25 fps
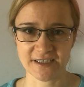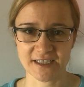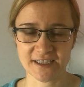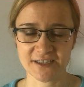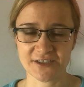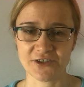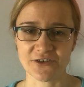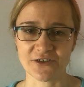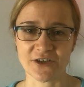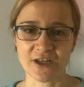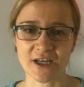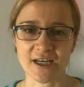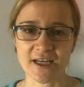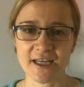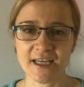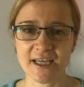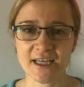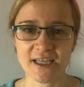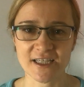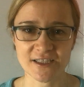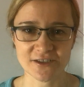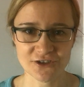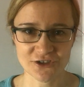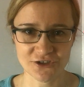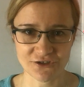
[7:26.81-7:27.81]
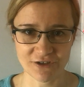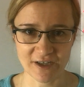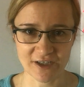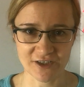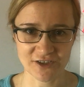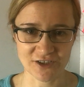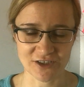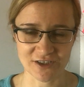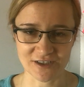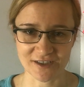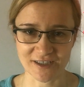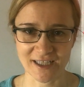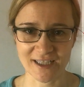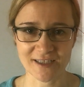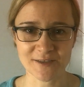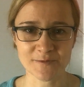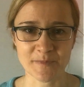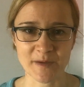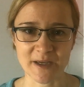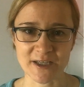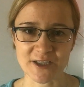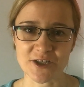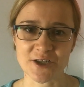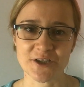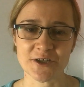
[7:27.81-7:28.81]
Yes? So clear instructions,
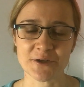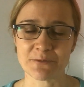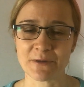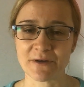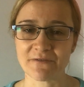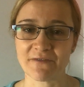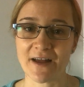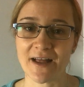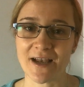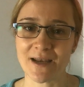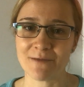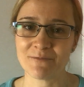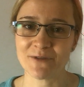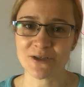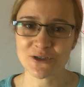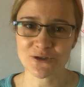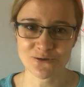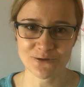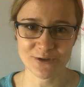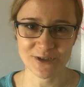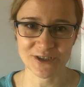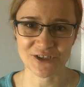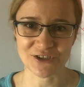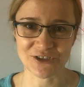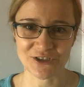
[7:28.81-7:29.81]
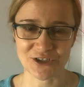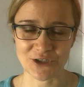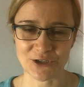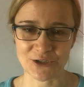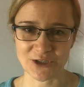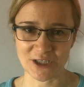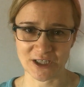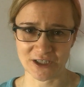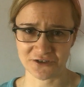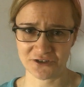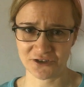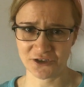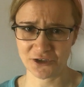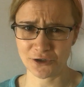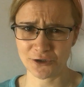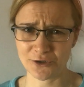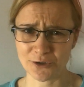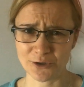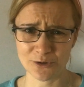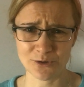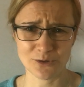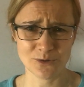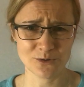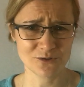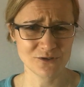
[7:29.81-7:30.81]
especially with elementary students
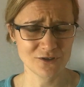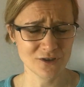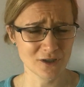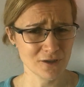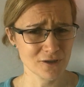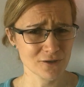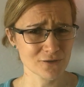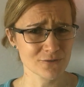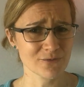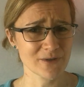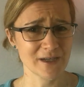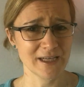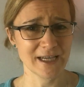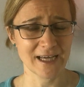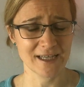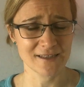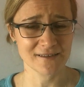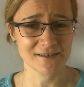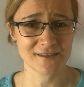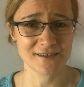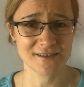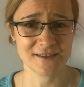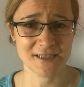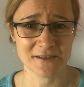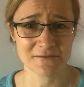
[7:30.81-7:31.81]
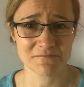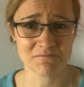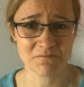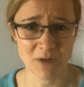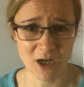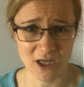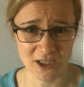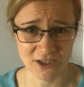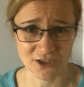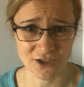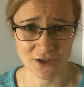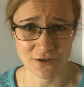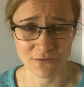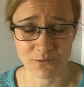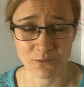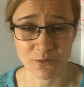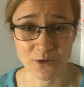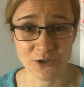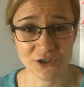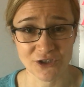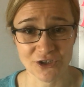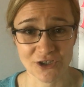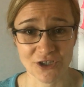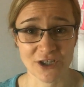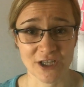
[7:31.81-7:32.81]
who don't really understand much of
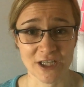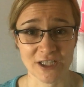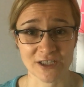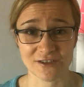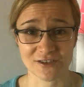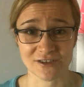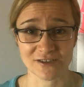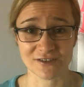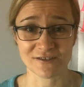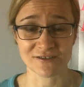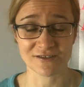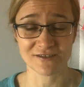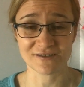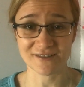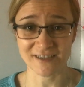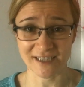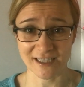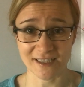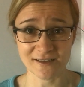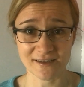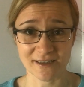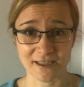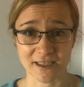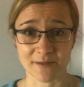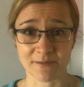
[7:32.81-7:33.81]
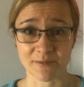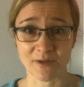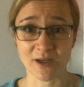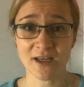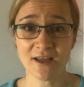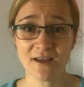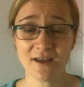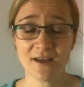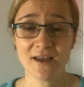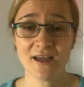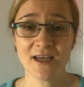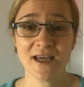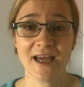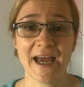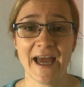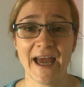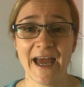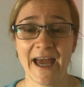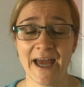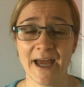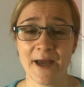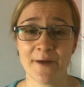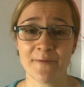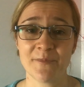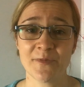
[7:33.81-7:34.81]
what you're going to tell them.
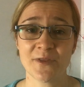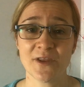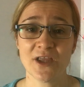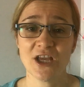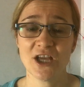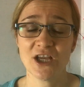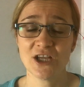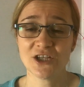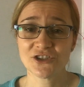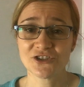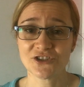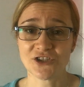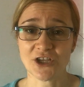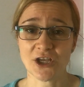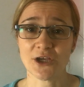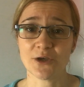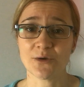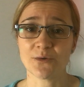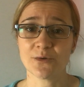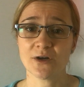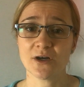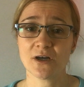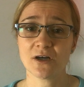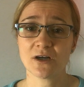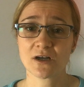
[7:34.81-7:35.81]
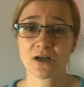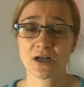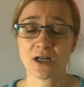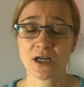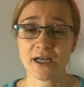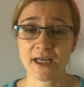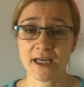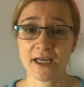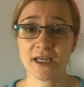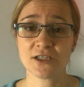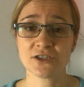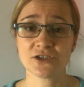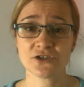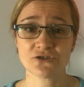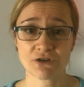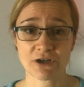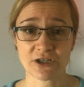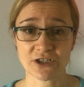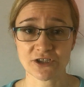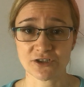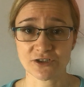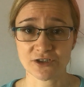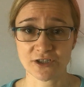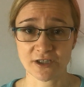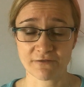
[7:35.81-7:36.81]
So clear
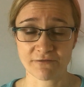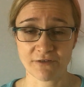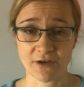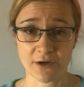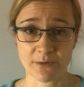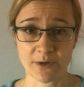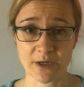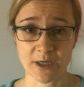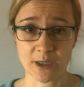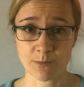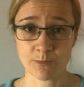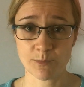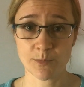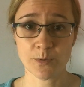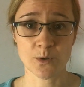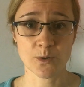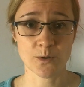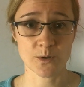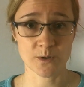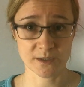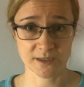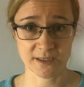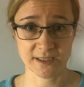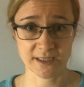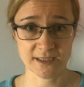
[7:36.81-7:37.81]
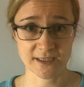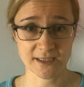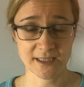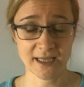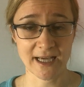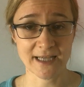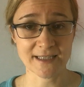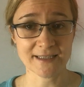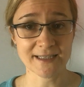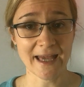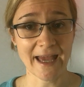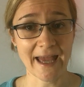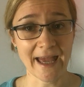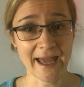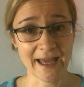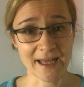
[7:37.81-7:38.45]
instructions are very important. Yes.